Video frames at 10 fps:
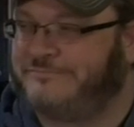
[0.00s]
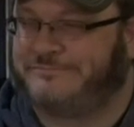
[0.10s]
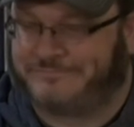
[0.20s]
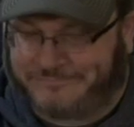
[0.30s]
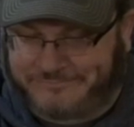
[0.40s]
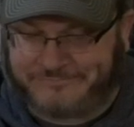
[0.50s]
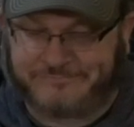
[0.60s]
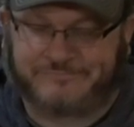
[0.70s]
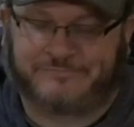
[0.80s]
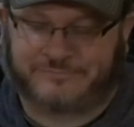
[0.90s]

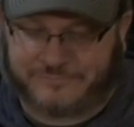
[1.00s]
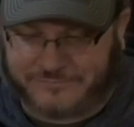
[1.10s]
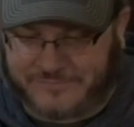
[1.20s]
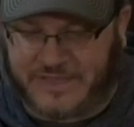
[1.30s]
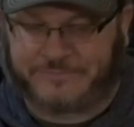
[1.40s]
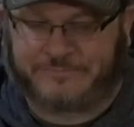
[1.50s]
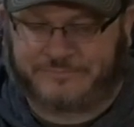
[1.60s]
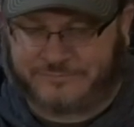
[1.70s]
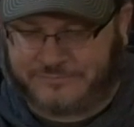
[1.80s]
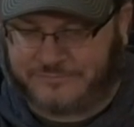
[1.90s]

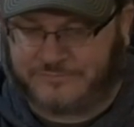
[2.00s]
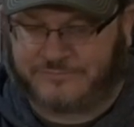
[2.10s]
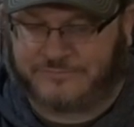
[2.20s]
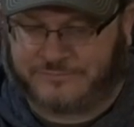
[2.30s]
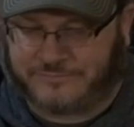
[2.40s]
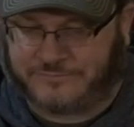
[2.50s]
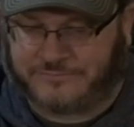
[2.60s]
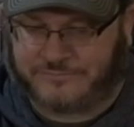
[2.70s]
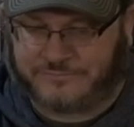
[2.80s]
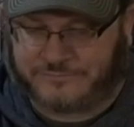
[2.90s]

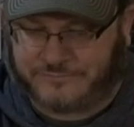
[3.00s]
(not speaking)